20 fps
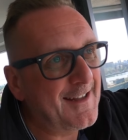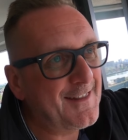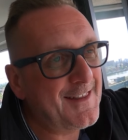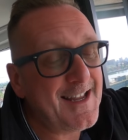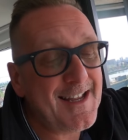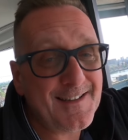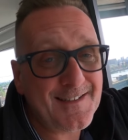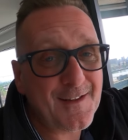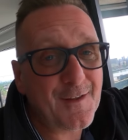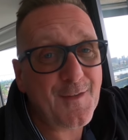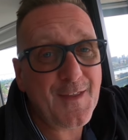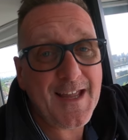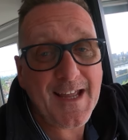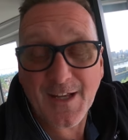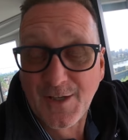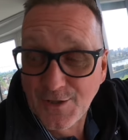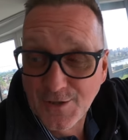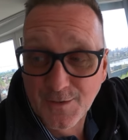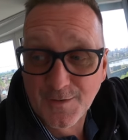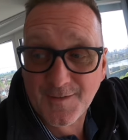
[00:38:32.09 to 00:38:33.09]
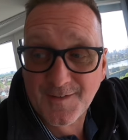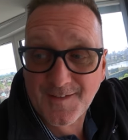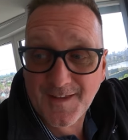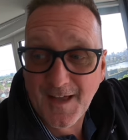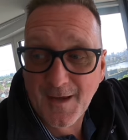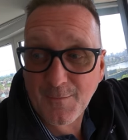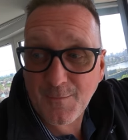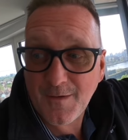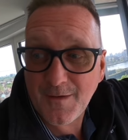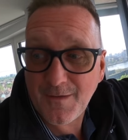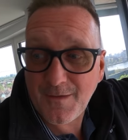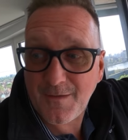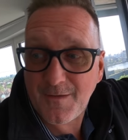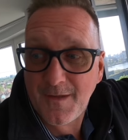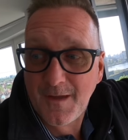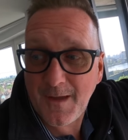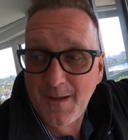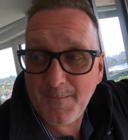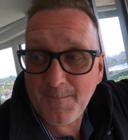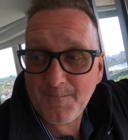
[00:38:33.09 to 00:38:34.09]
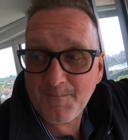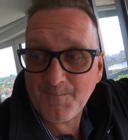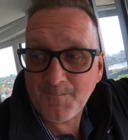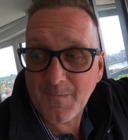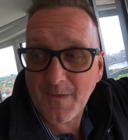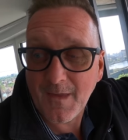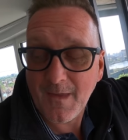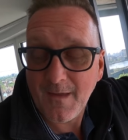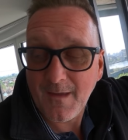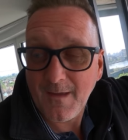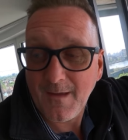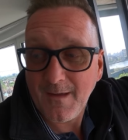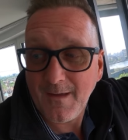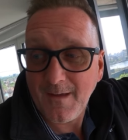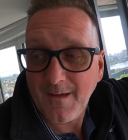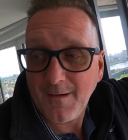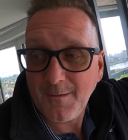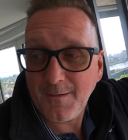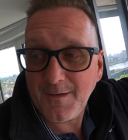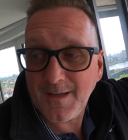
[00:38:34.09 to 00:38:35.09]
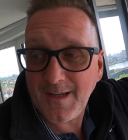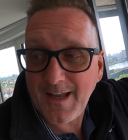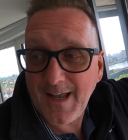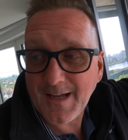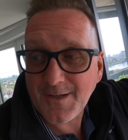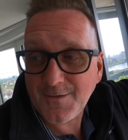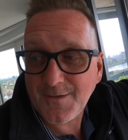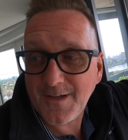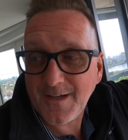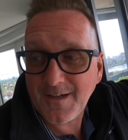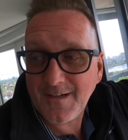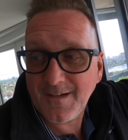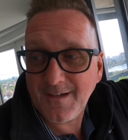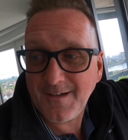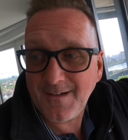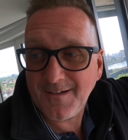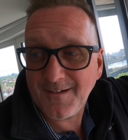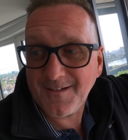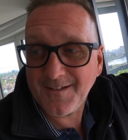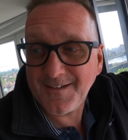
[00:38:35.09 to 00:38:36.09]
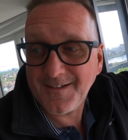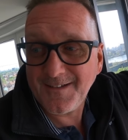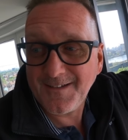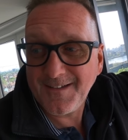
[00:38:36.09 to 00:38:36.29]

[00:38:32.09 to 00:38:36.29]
These are the issues though with electric cars.